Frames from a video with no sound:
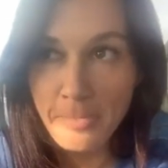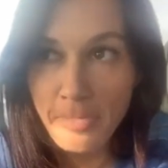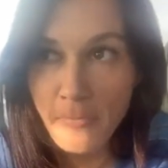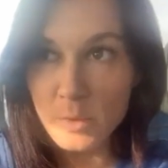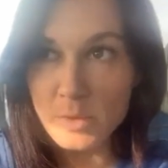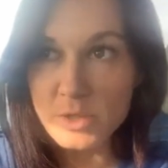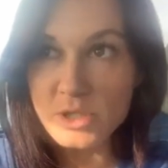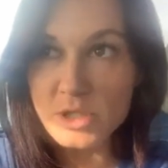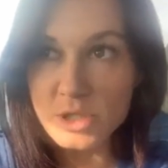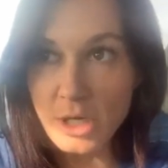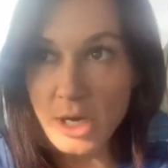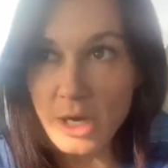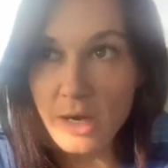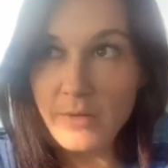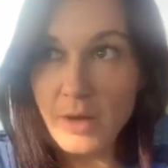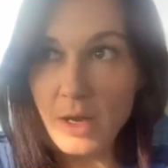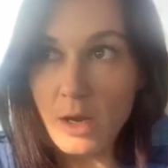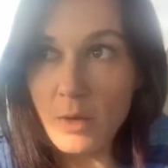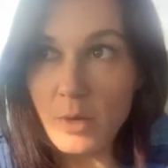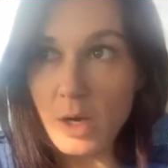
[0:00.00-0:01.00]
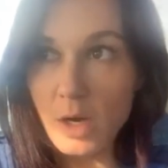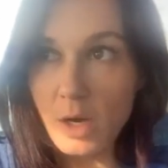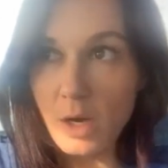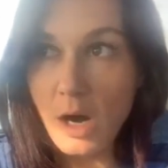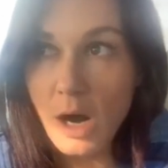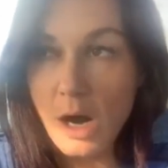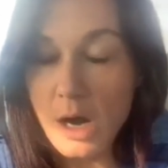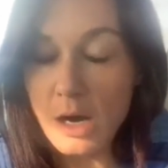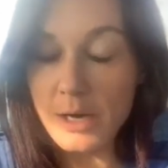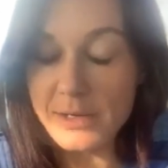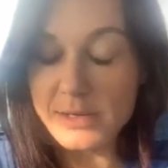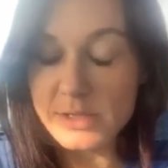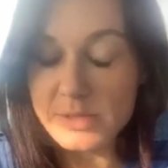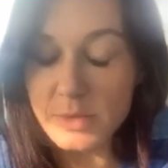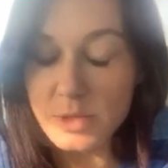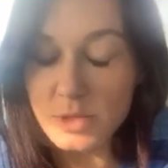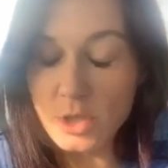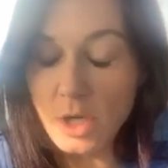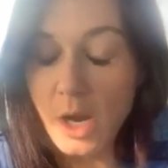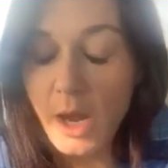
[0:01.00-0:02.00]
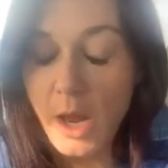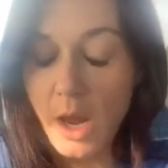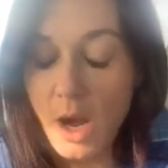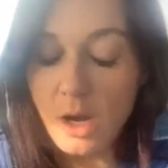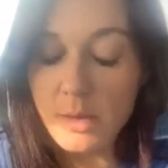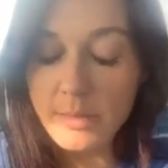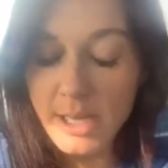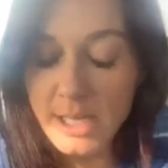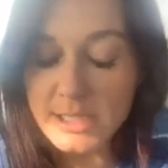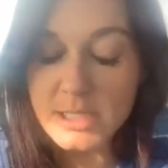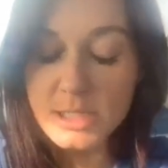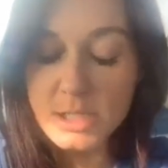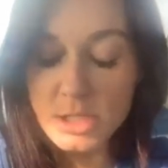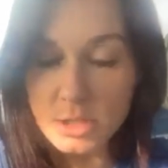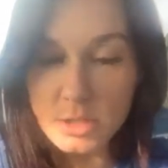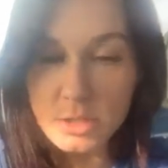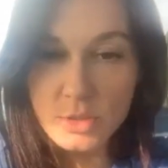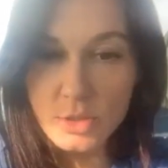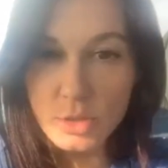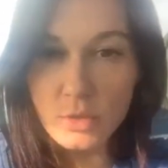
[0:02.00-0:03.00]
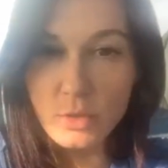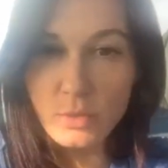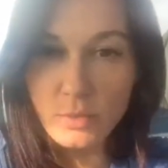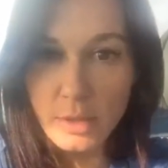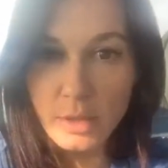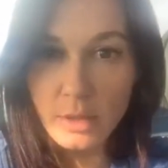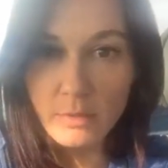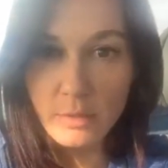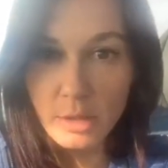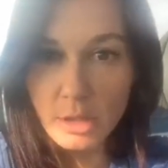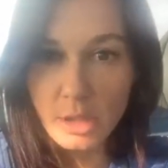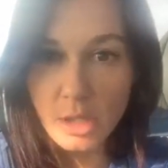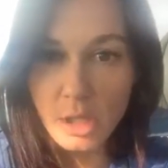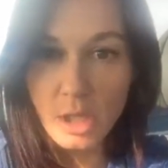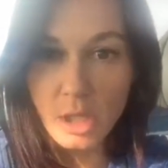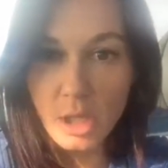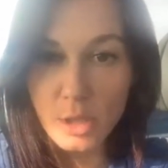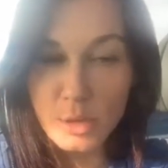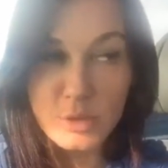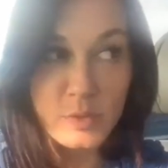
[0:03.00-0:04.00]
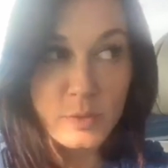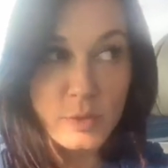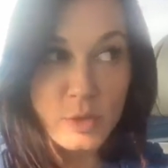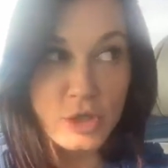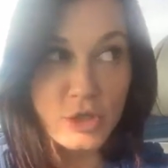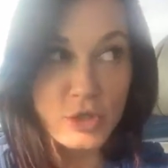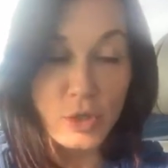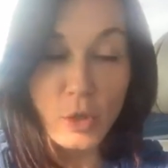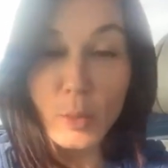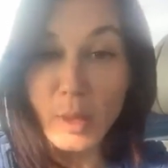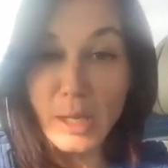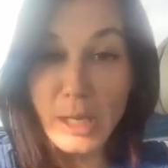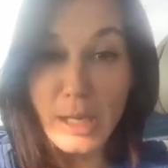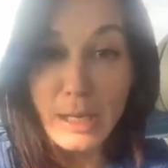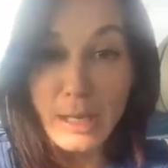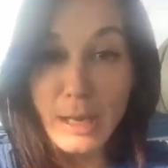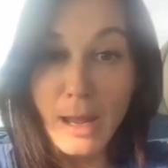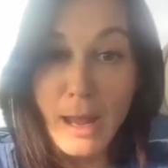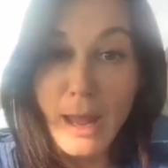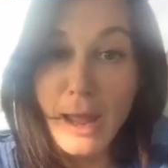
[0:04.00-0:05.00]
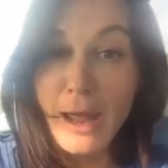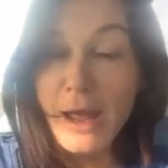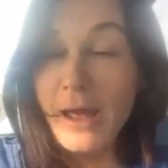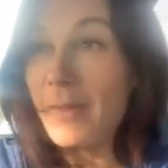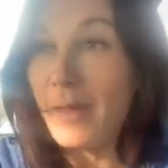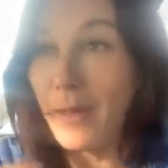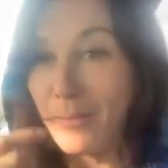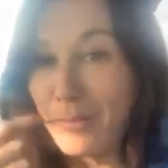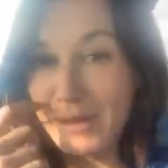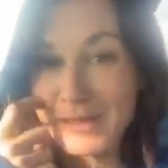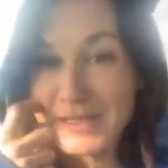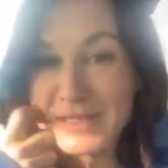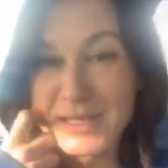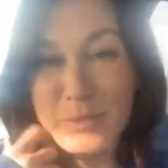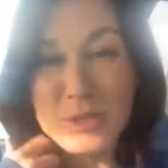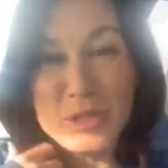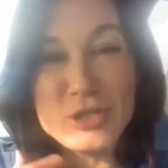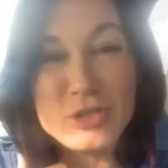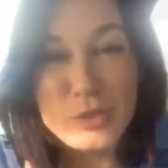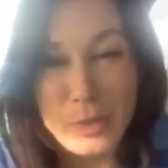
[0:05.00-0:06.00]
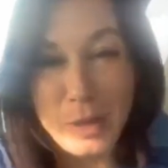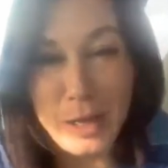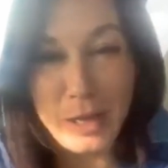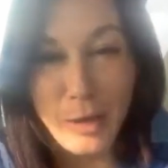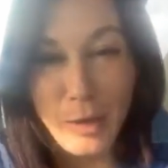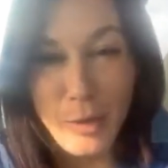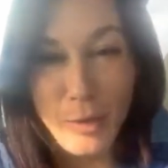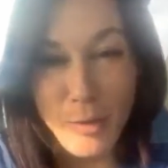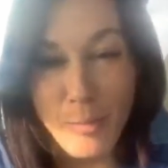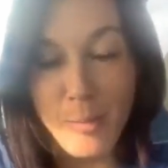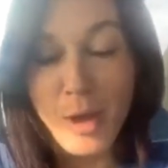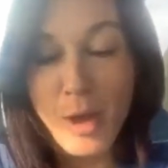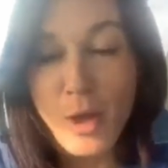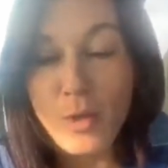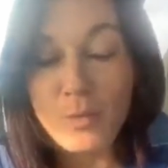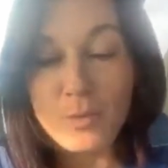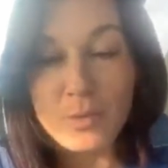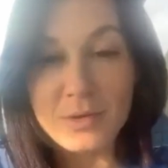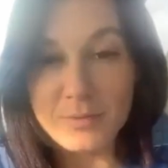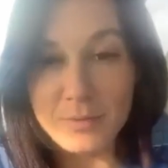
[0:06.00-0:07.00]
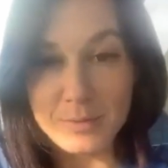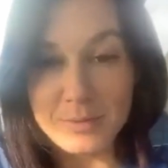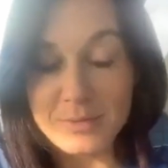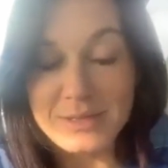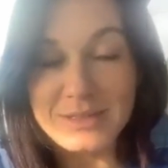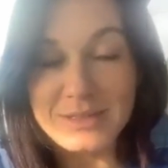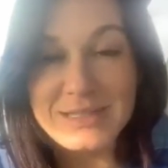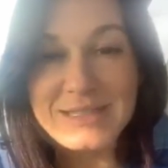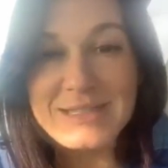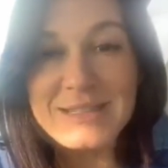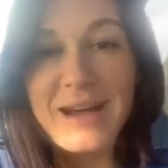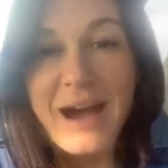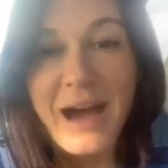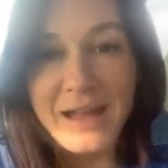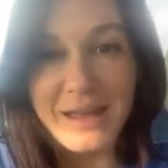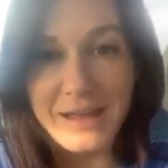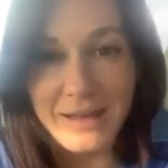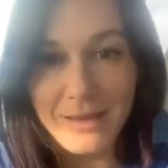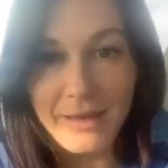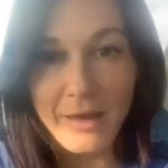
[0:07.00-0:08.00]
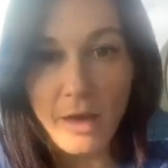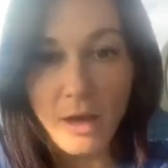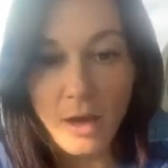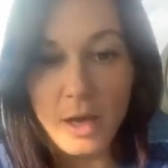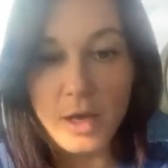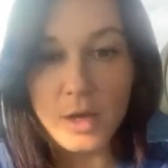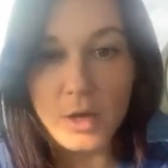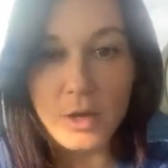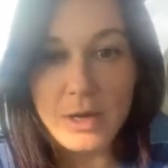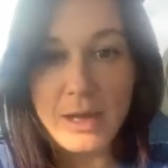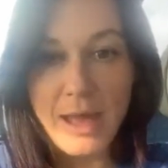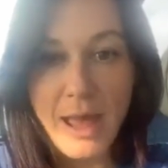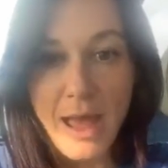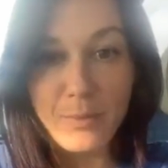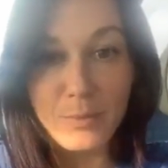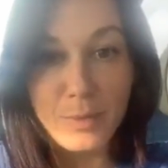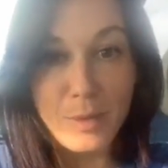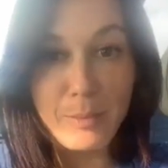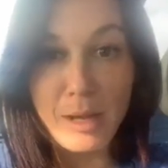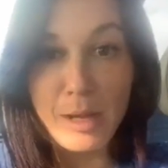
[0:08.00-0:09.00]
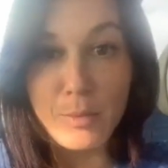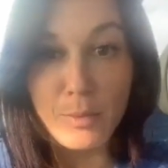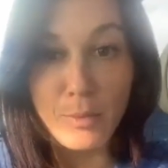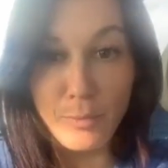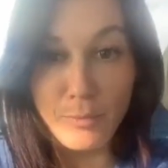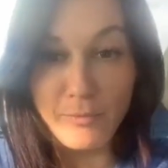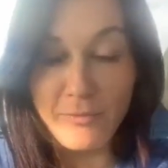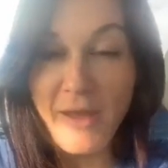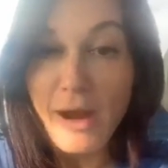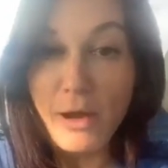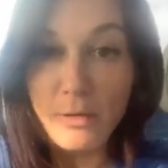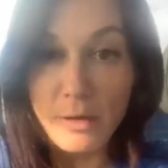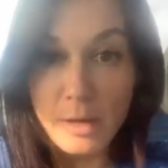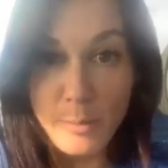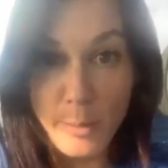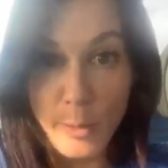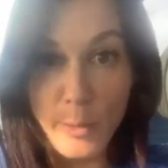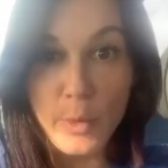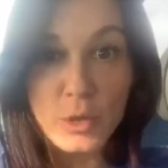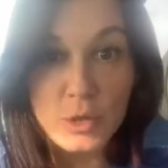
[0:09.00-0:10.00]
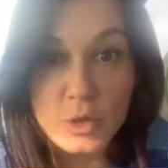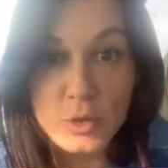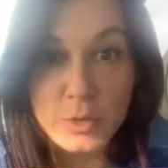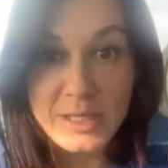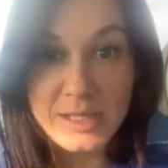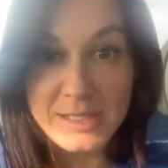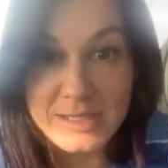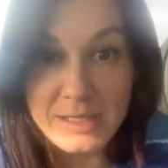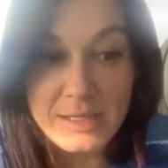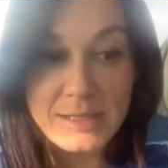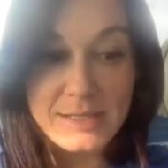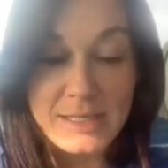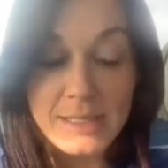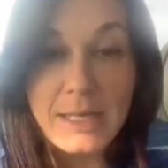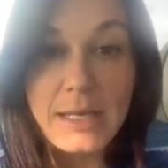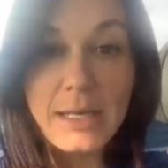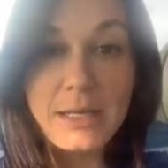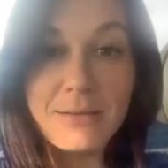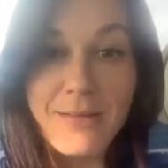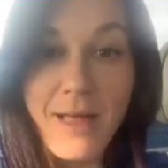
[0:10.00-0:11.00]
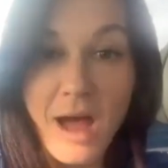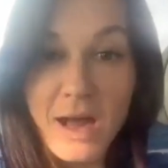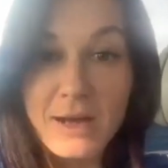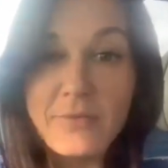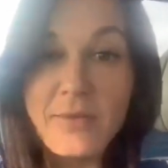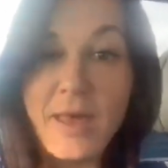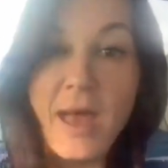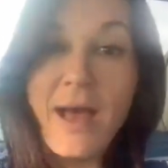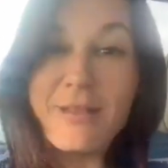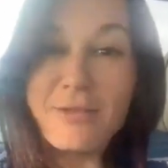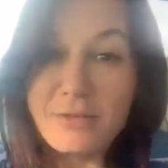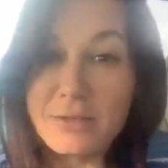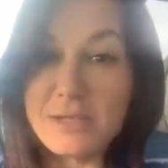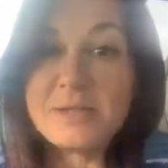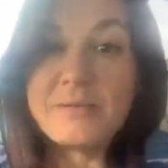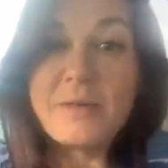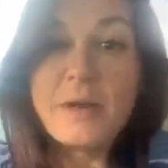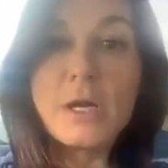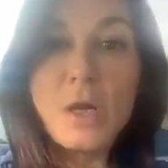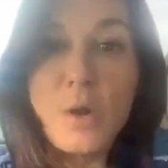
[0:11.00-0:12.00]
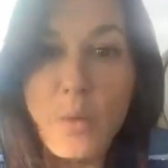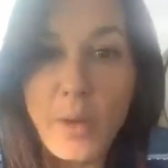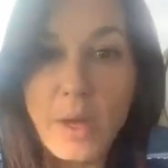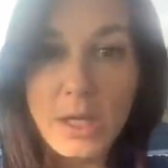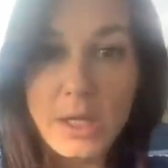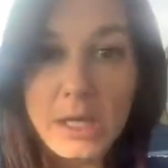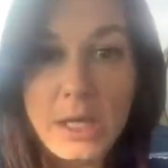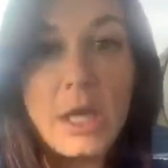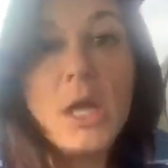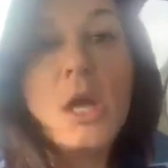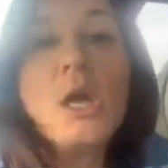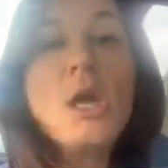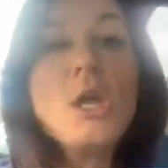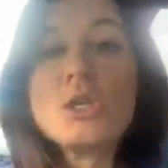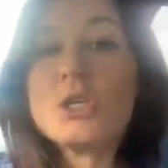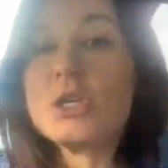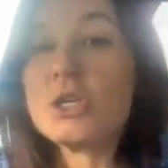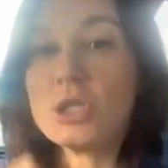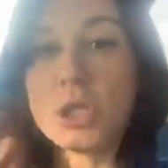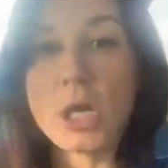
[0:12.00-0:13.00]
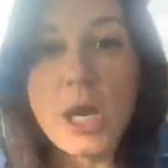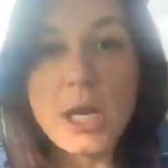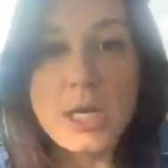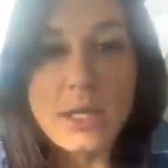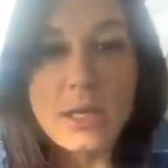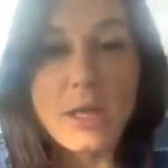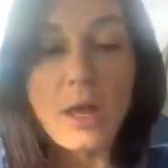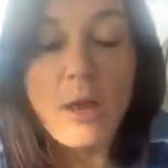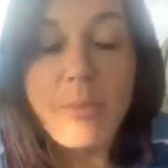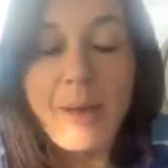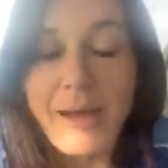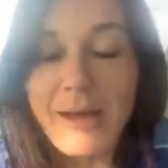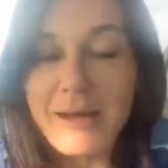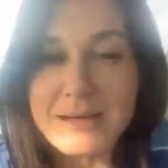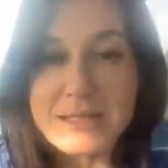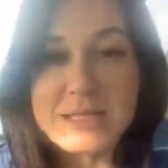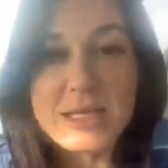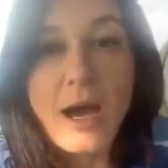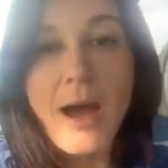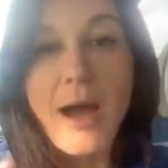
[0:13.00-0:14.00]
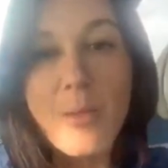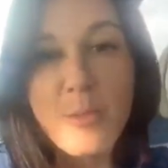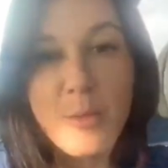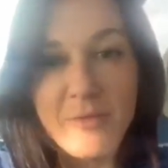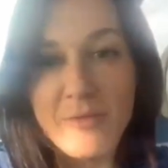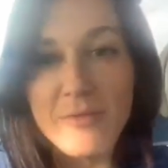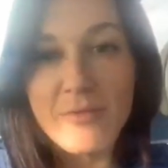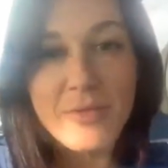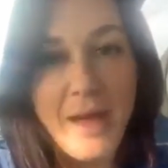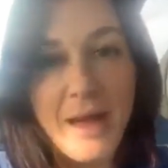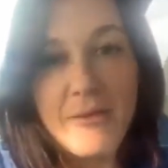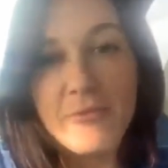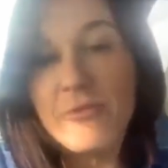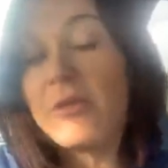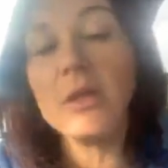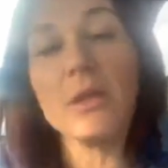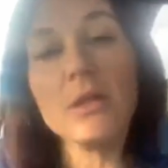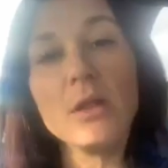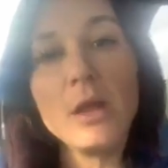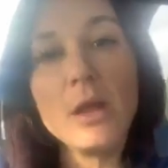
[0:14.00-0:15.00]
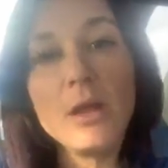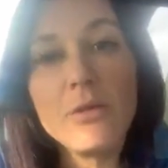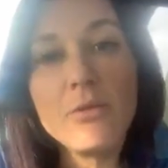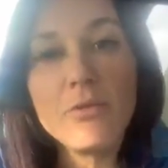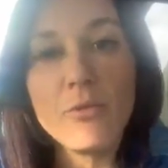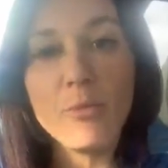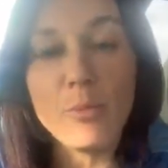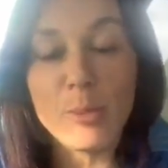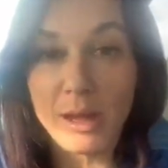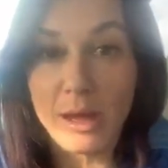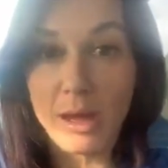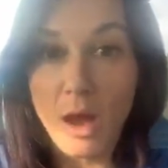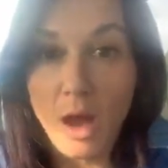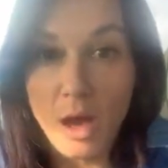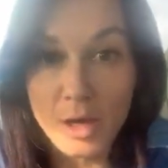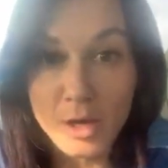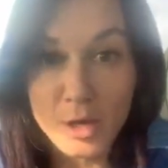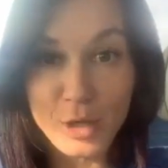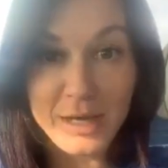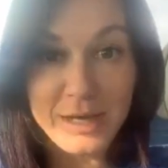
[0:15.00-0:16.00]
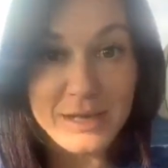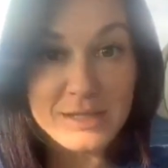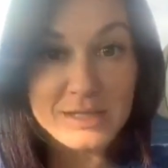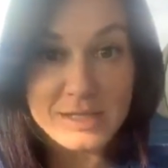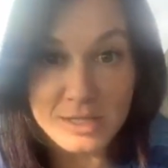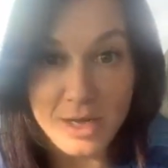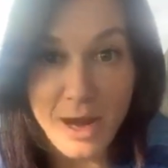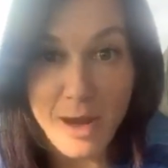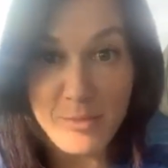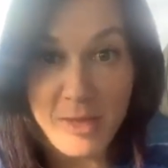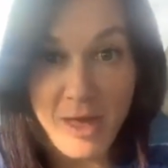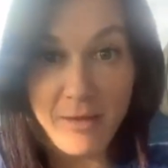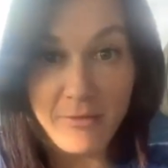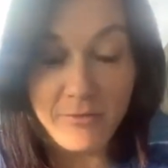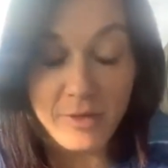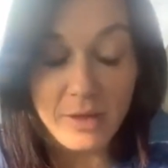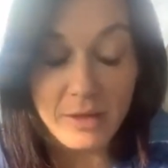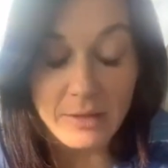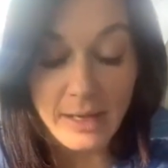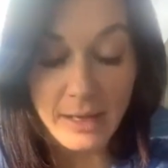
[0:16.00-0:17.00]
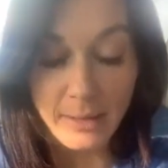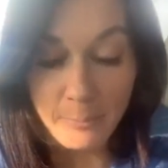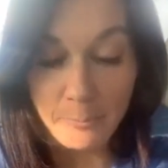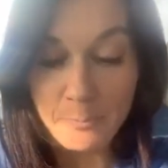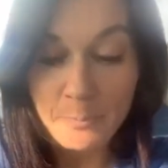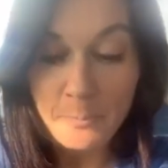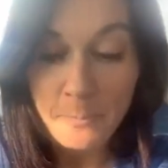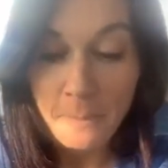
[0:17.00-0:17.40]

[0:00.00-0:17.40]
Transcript: We're starving, we're in our cars, we're trying our best to do really, really good, so we just don't eat. And then by the time we do get home, we're dying hungry and we make very poor choices and eat a lot of calories very quickly, just trying to get back on top of that feeling of being hungry and stop that feeling.